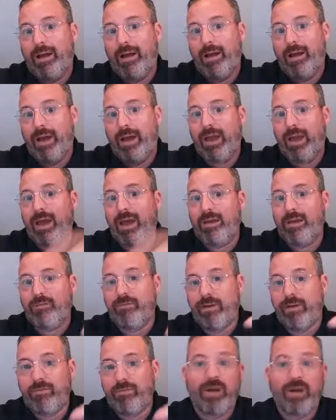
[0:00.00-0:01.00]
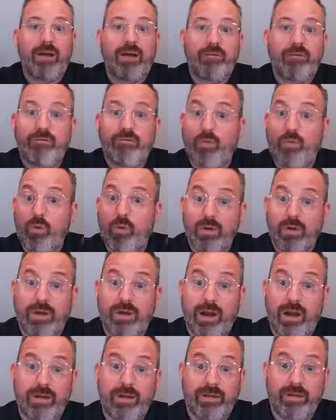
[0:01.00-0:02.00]
if I've got 4
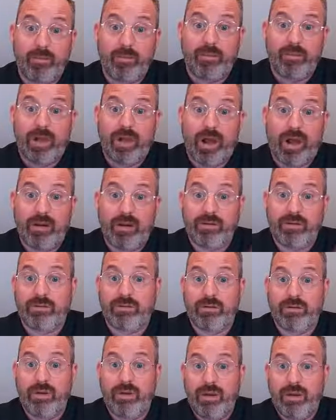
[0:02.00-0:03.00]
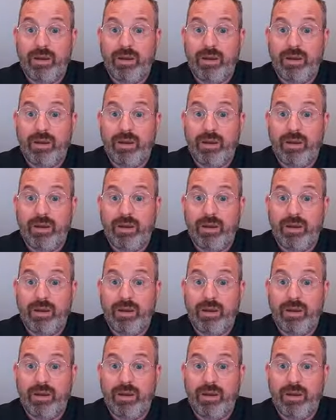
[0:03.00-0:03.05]
content blocks